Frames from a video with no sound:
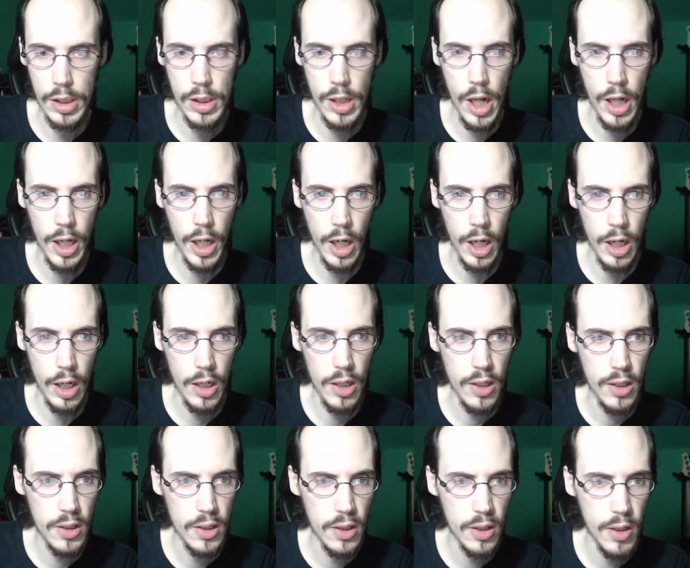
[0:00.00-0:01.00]
he's not getting
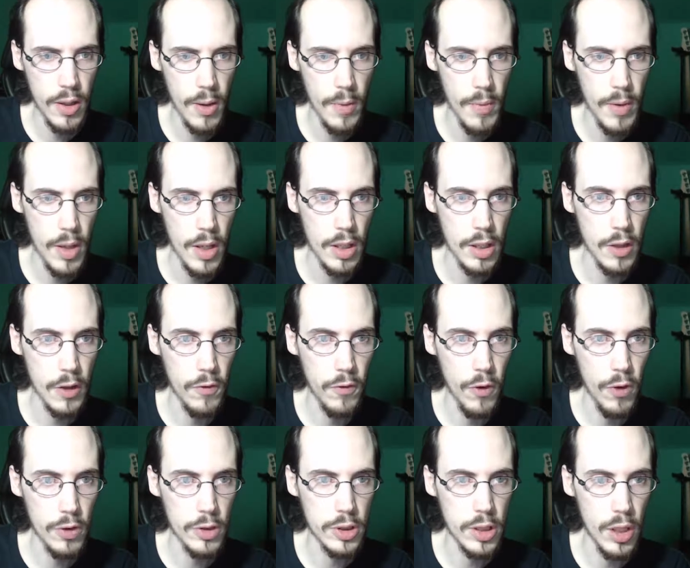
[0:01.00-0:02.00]
hit? He just
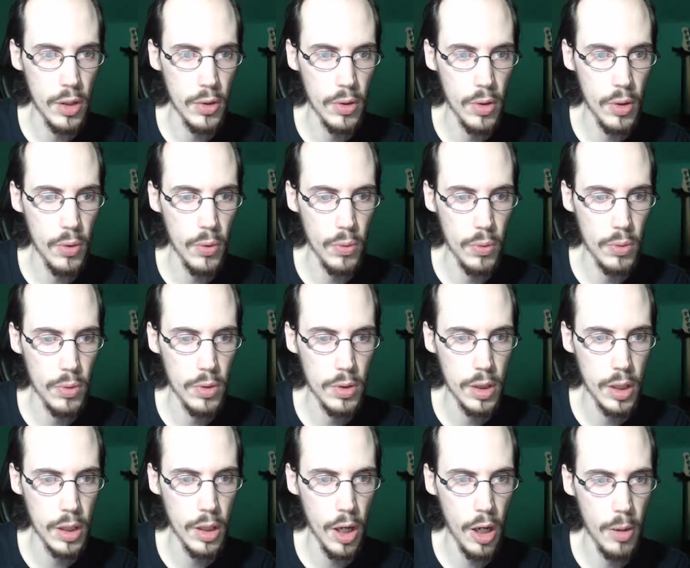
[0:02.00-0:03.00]
falls down. Oh,
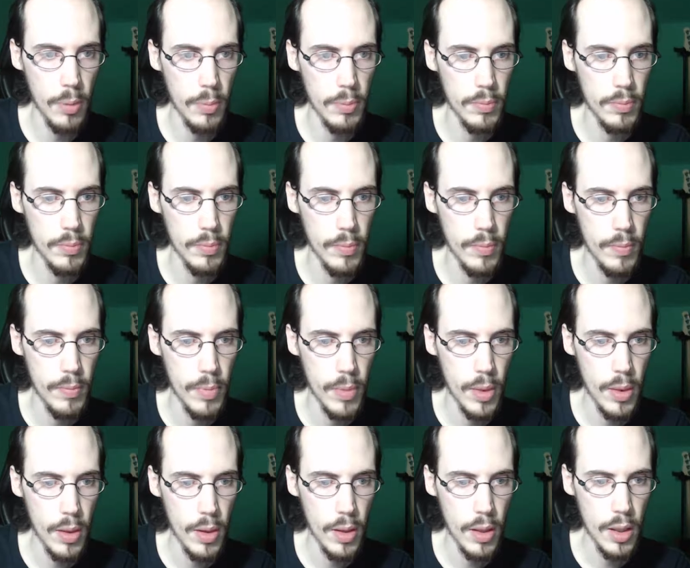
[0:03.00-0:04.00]
they caught him.
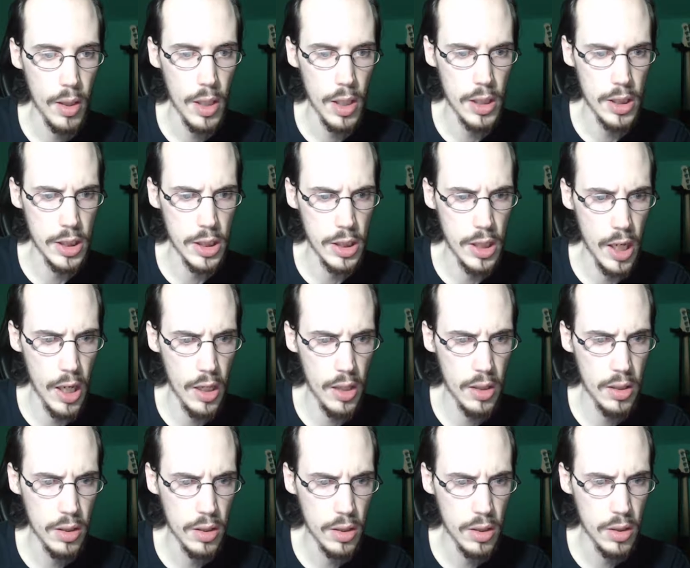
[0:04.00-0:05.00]
Is he
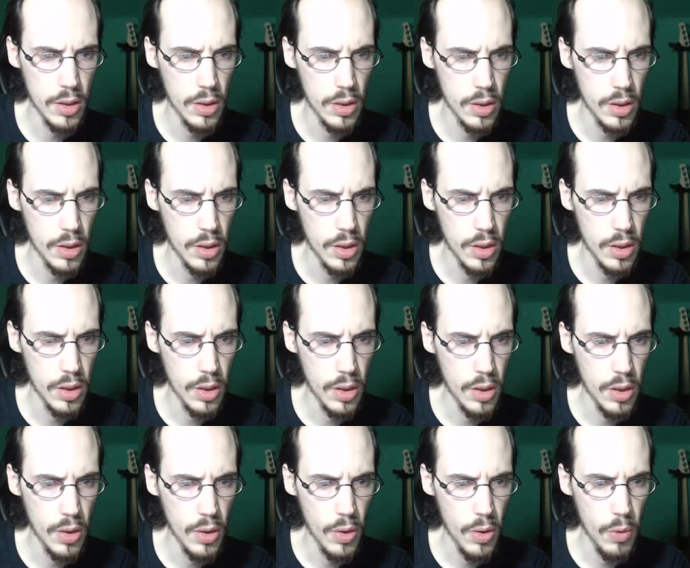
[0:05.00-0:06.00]
dead?
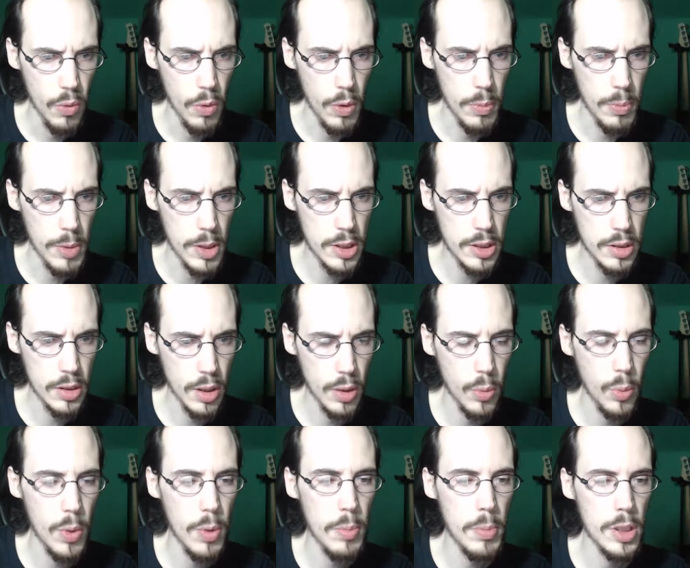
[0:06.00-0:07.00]
We missed
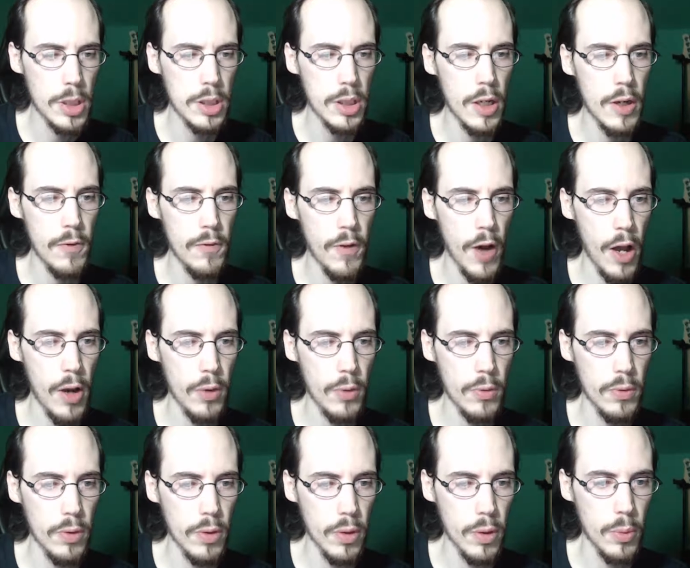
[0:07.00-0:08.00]
anything
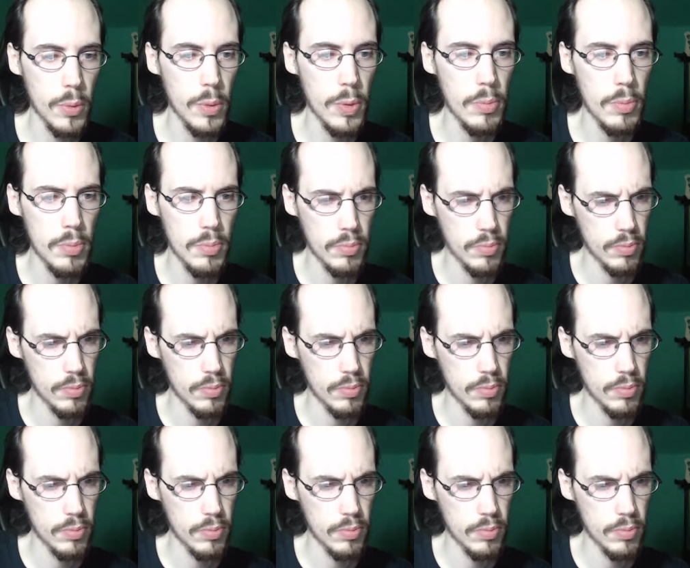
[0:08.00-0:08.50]
vital.